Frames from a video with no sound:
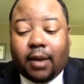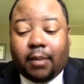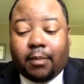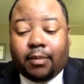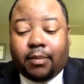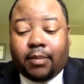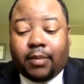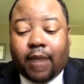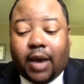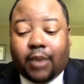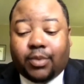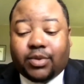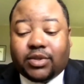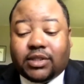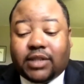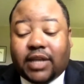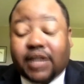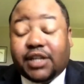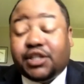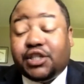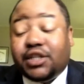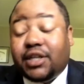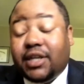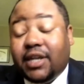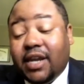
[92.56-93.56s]
was
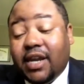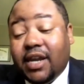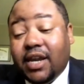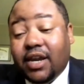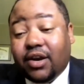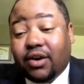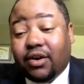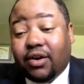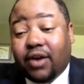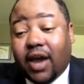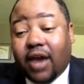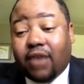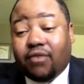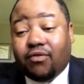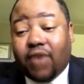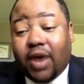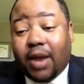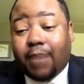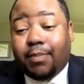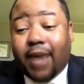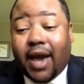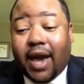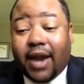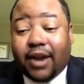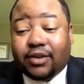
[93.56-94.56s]
stationed here at
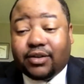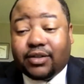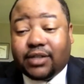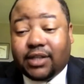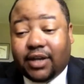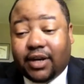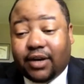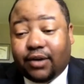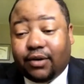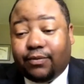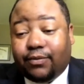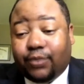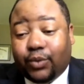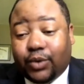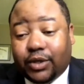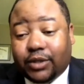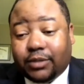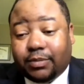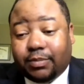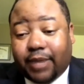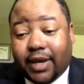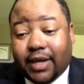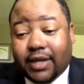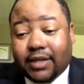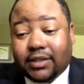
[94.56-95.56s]
Wright-Patterson Air Force
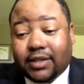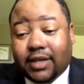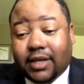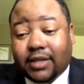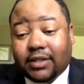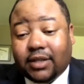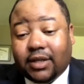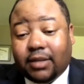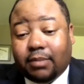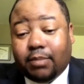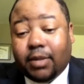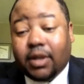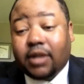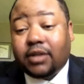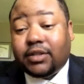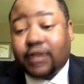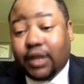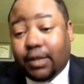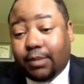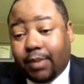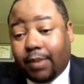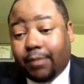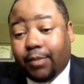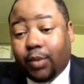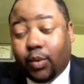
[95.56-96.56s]
Base as a military
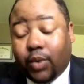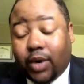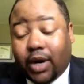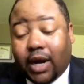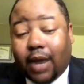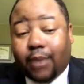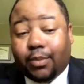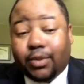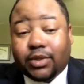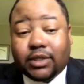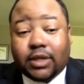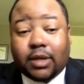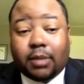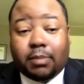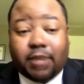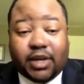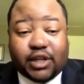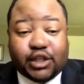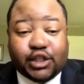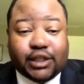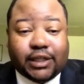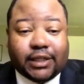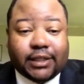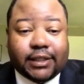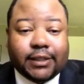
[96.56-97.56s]
member when I was
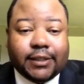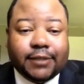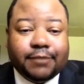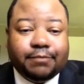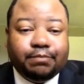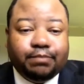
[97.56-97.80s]
commissioned.